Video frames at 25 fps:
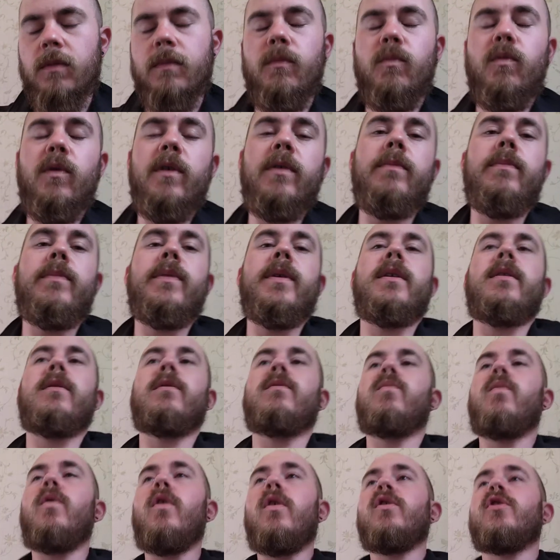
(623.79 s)
with
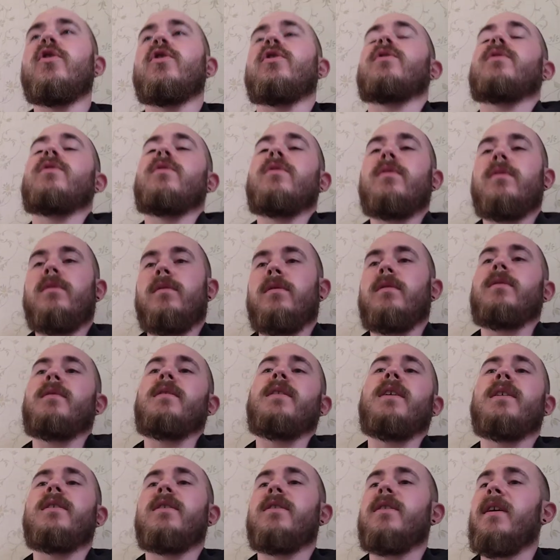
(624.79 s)
beard wash and
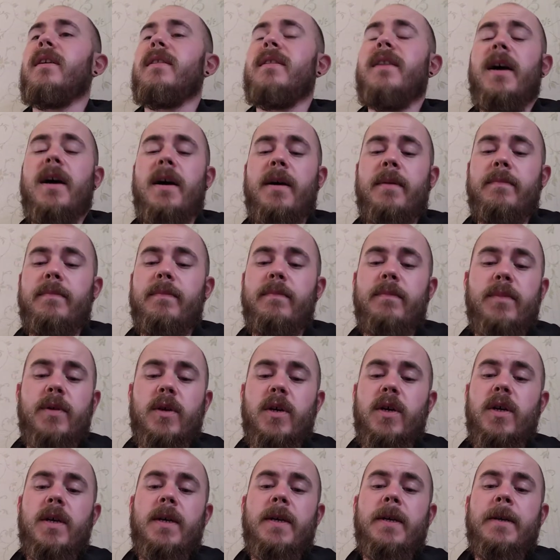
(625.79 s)
things like that,
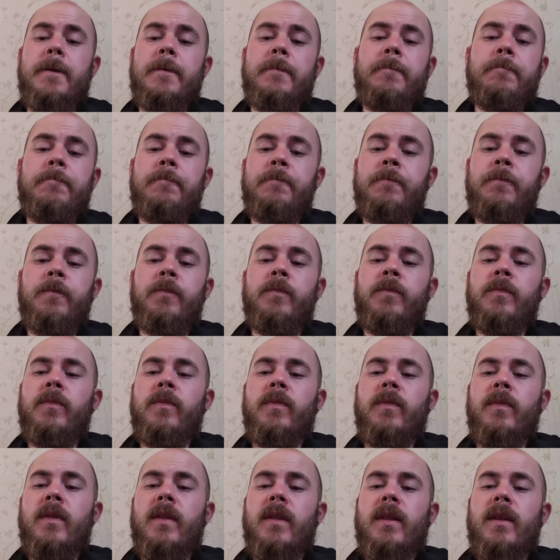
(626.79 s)
but
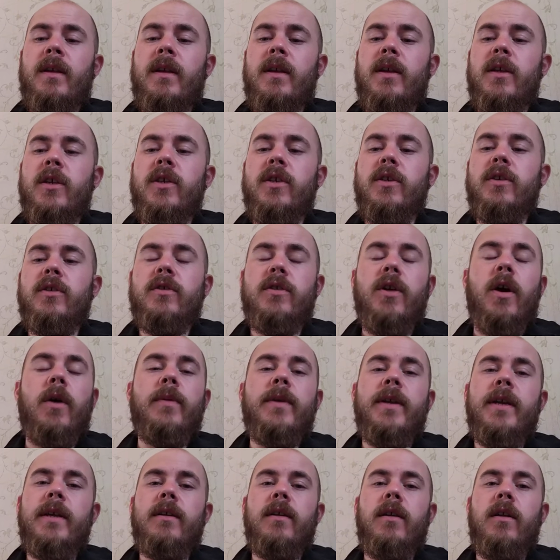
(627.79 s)
you
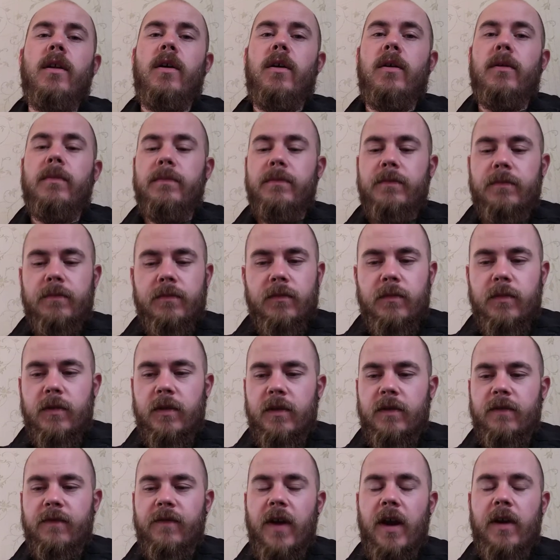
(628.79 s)
don't need a lot.
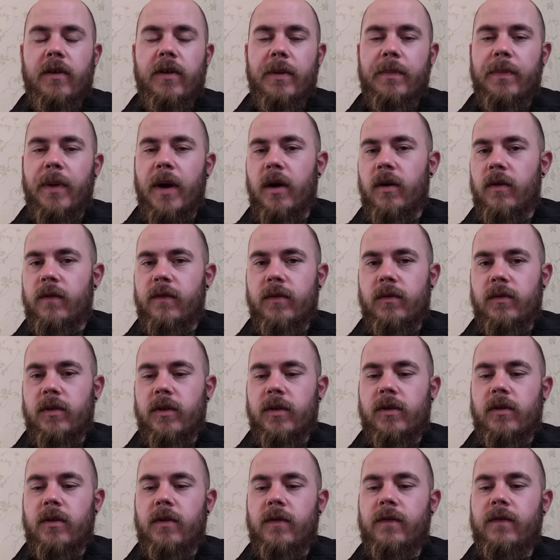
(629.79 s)
It's very powerful
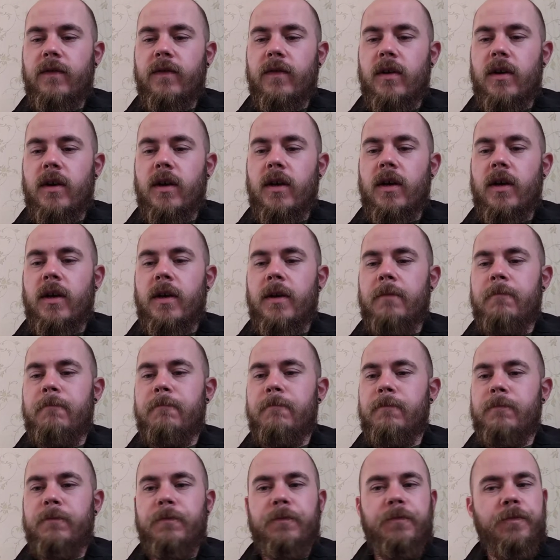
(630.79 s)
stuff, but
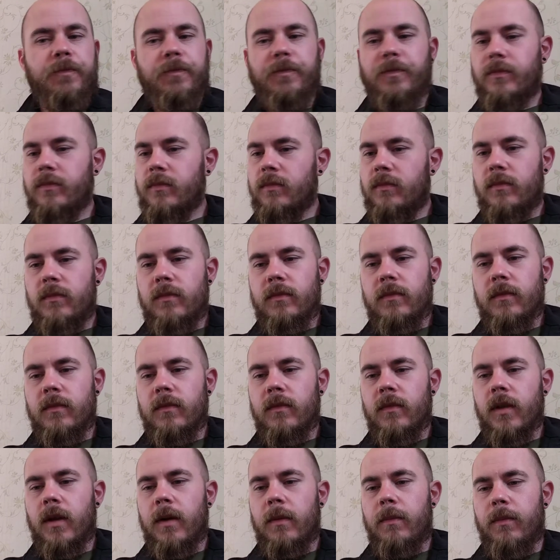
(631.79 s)

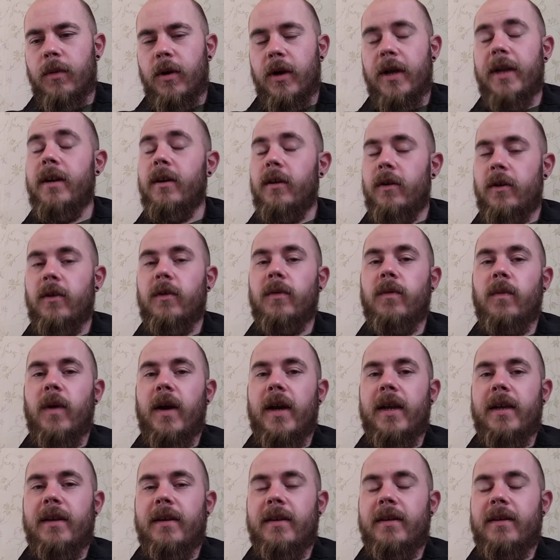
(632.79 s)
in a good
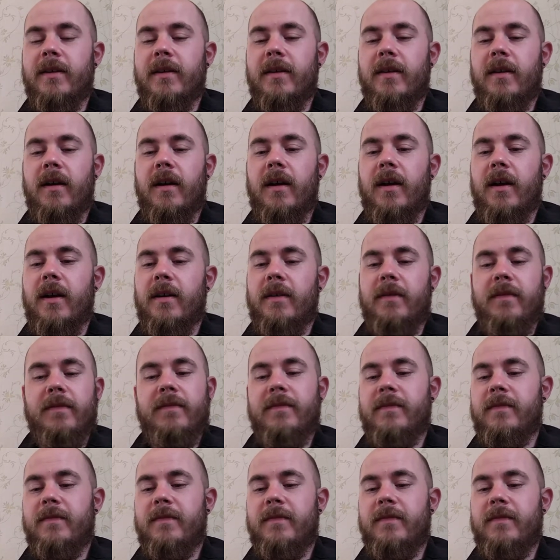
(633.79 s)
way. I